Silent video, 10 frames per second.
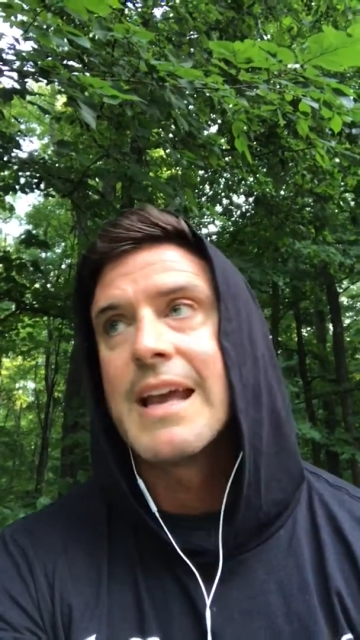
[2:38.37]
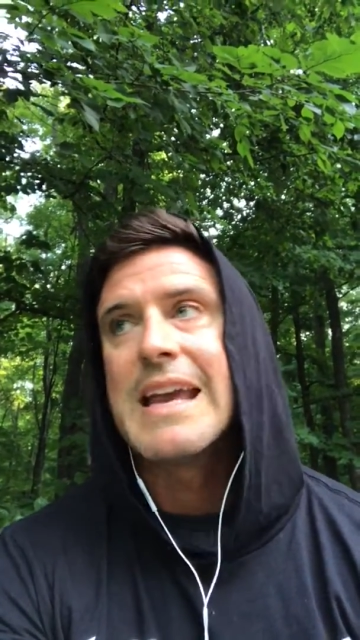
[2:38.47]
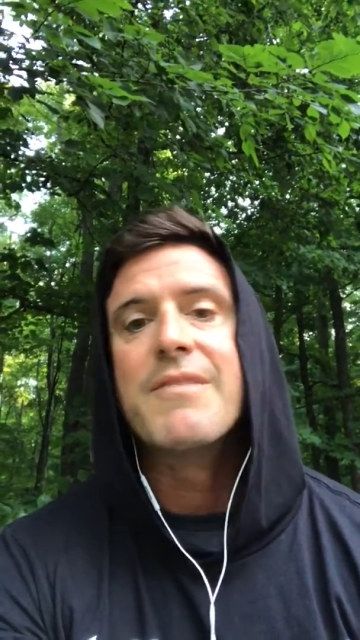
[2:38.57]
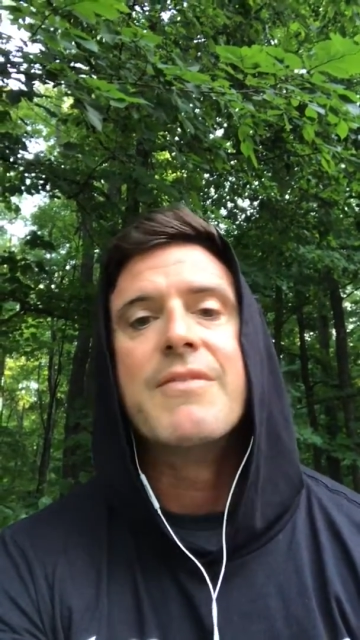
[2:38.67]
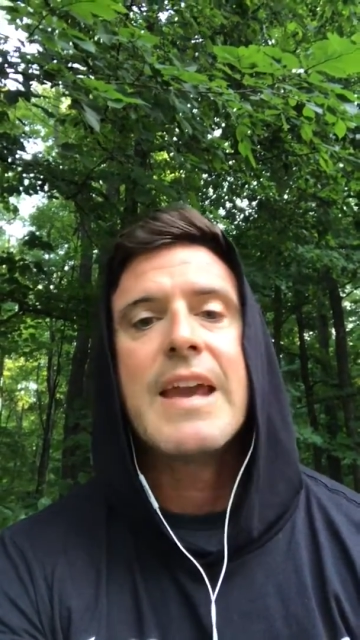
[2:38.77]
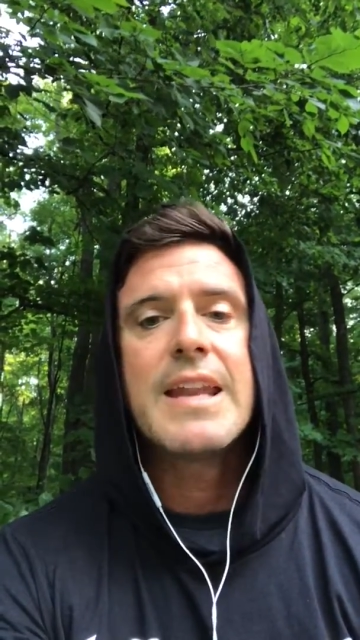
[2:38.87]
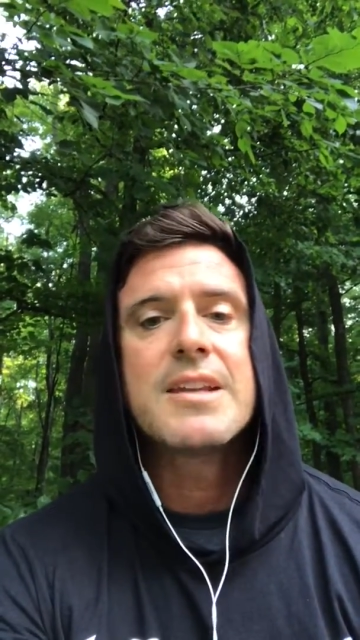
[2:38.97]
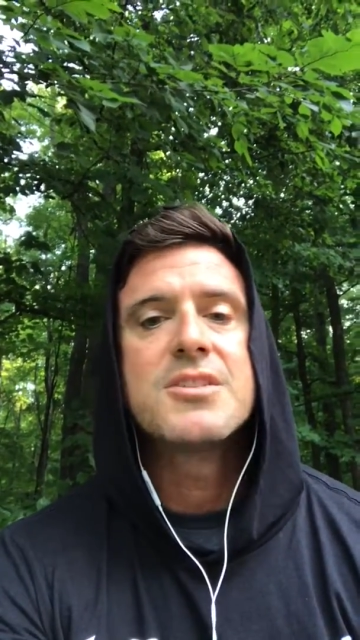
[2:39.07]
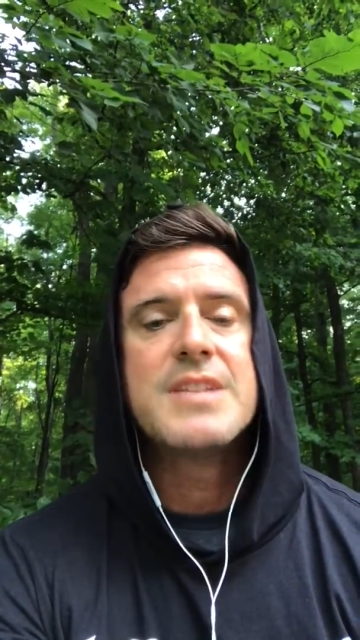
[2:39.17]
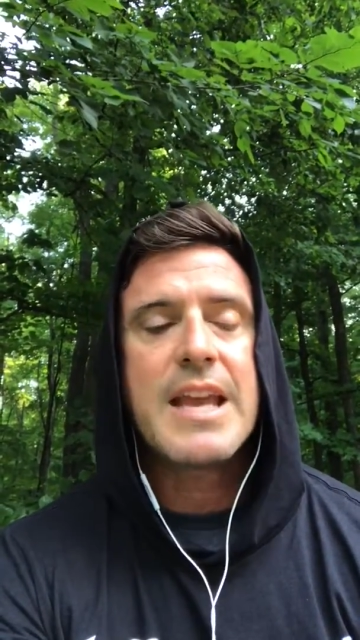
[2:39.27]

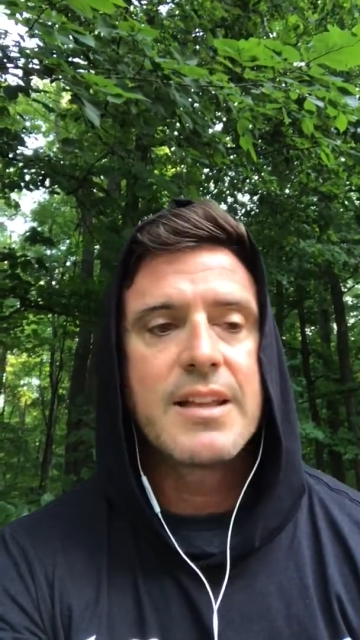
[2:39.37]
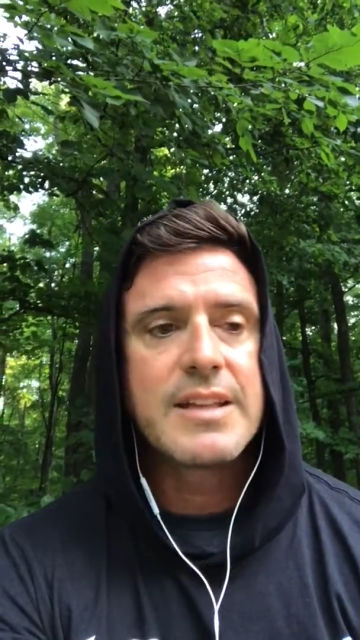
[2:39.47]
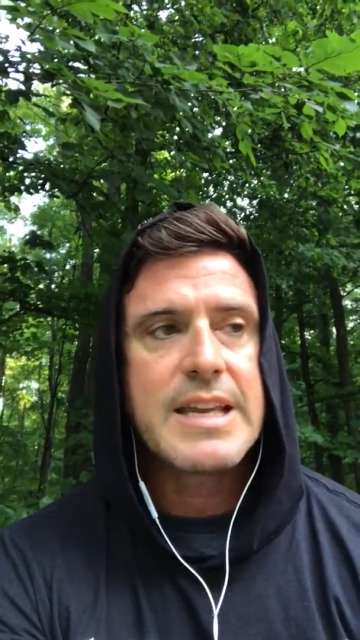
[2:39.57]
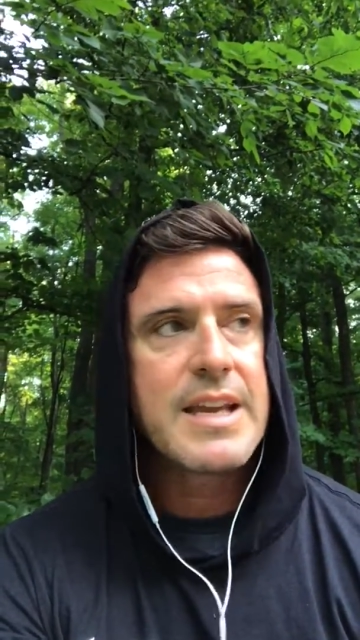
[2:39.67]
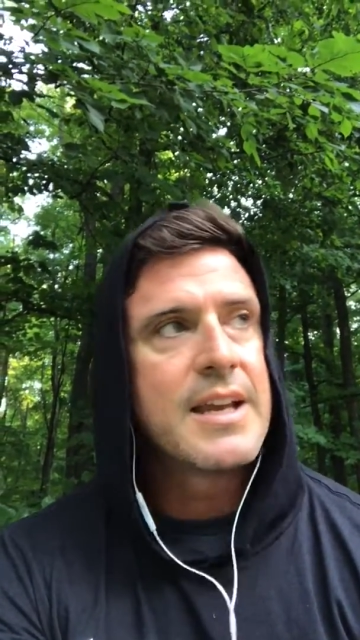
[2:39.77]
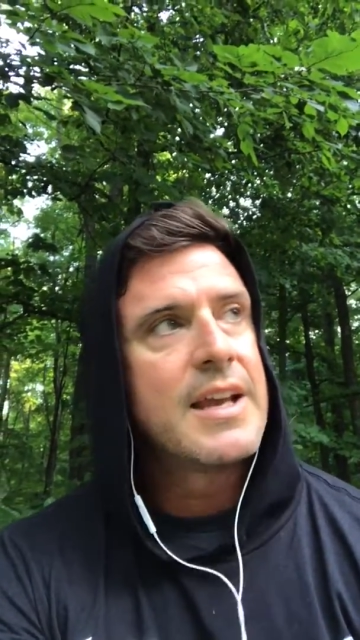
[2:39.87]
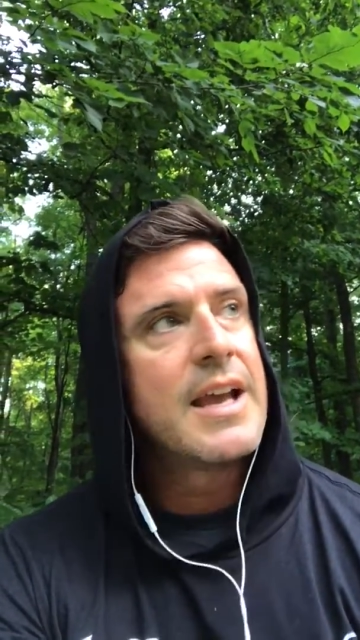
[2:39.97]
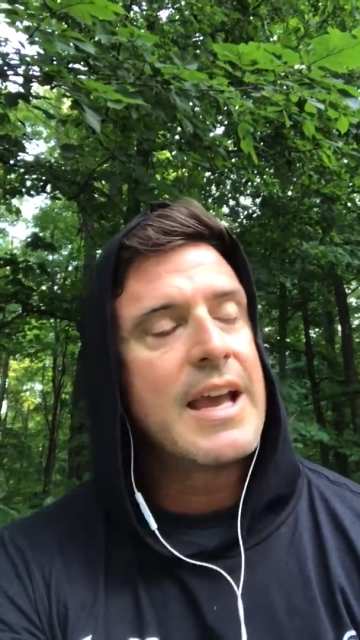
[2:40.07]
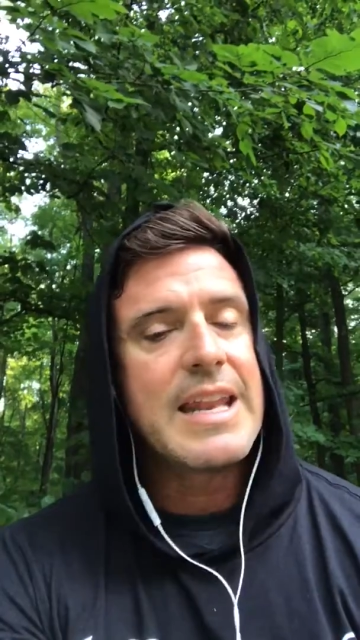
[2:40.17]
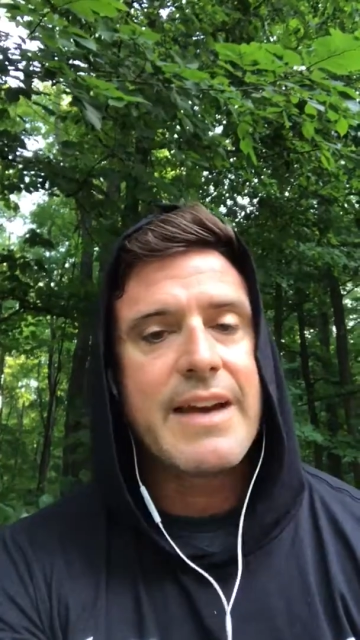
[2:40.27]
advantage daily
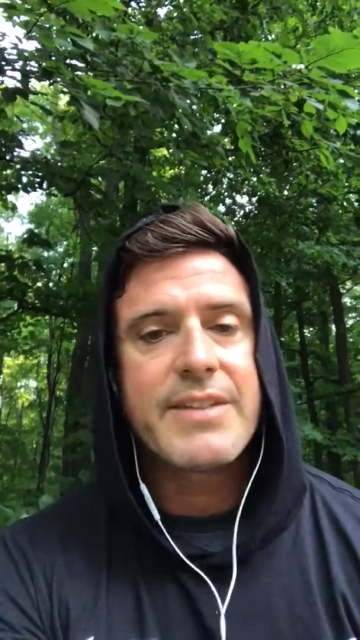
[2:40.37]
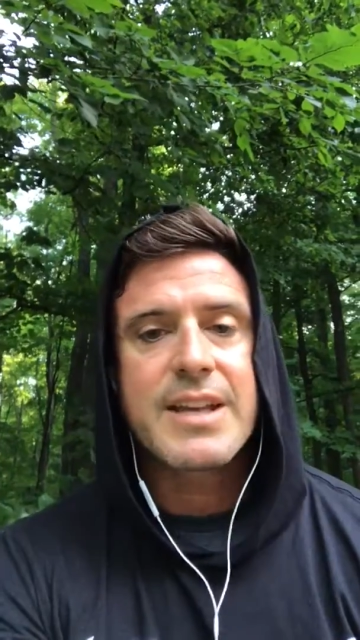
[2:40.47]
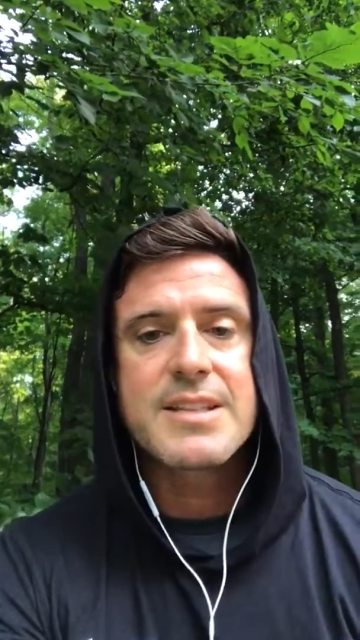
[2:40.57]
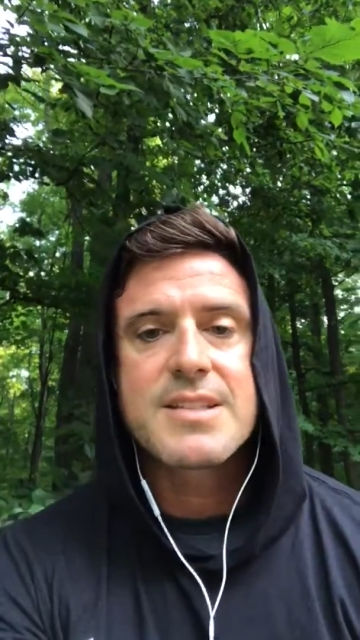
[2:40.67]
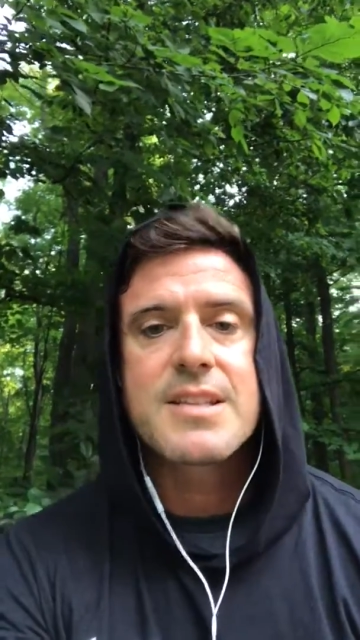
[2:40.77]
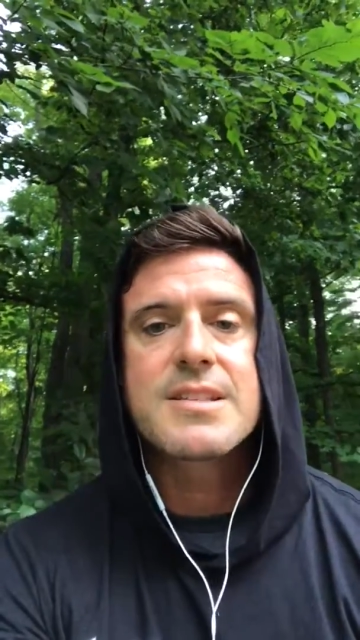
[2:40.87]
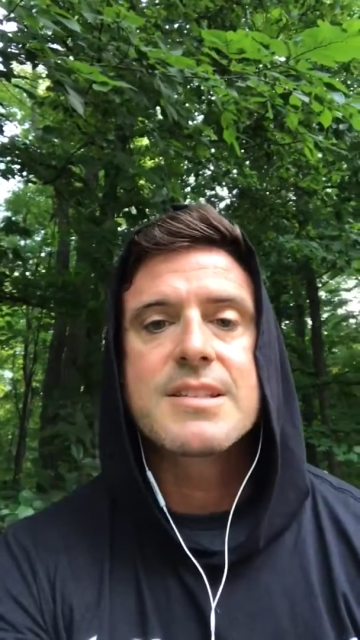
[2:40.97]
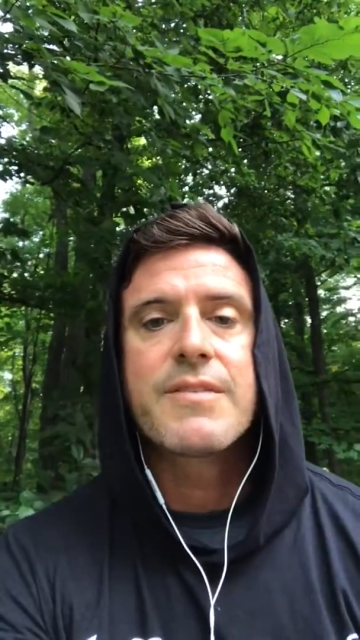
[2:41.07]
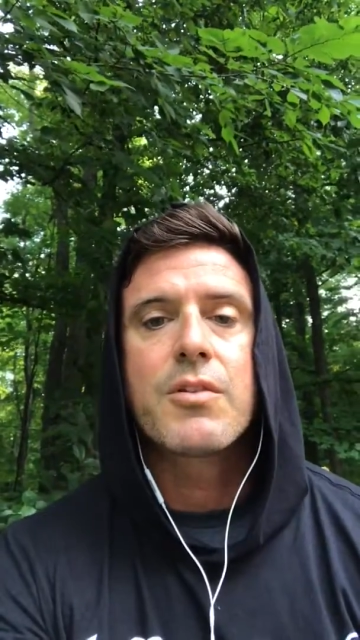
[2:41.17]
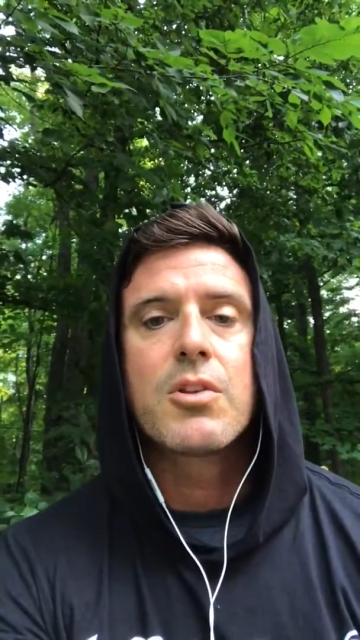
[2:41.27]
and have that
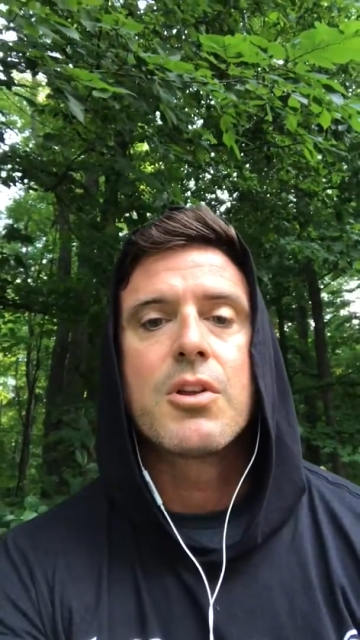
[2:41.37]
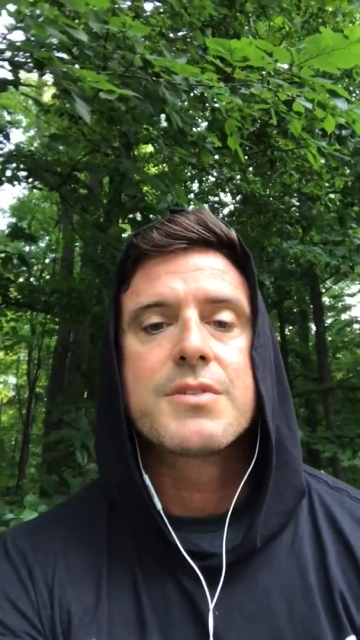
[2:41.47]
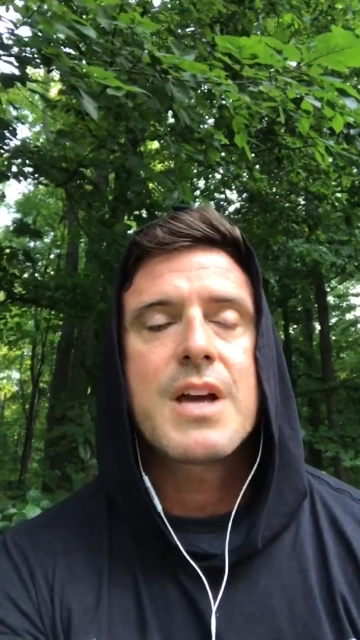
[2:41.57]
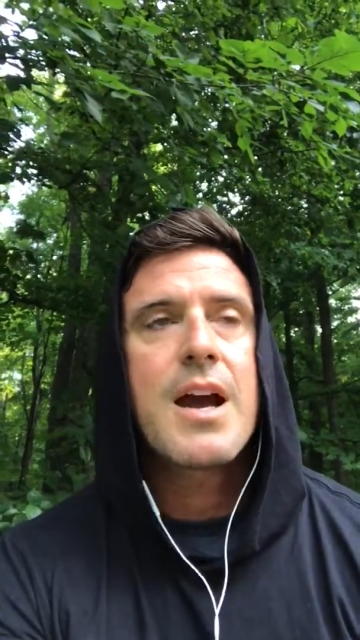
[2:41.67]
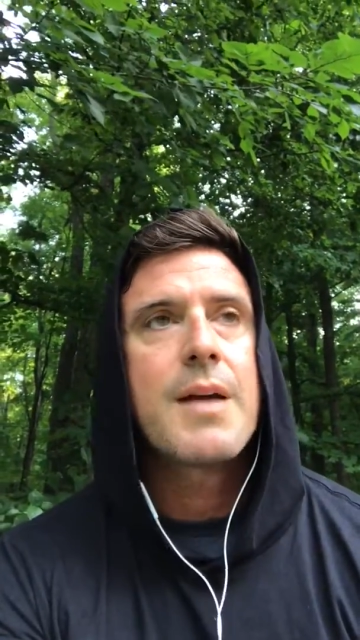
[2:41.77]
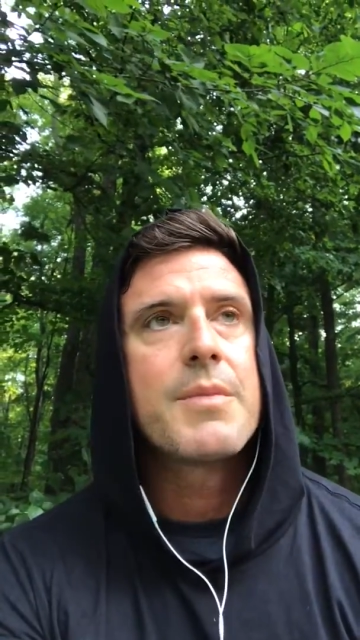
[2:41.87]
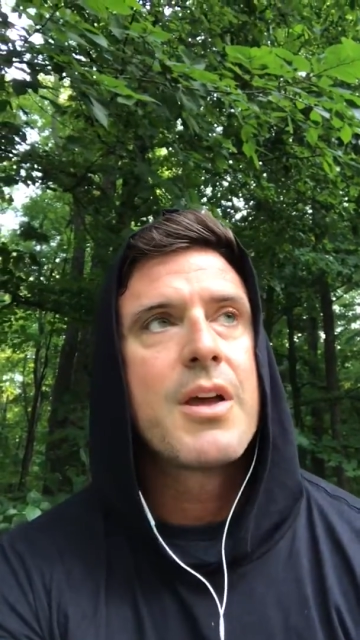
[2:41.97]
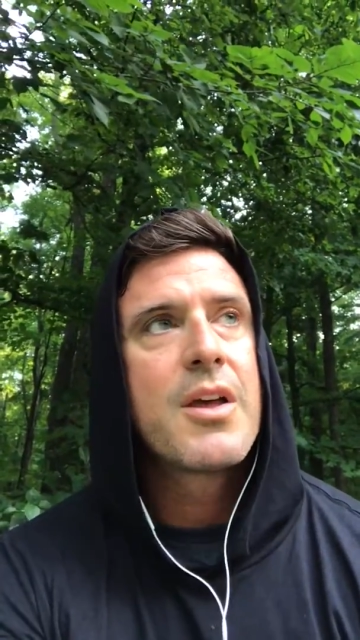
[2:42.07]
consistency for a long time.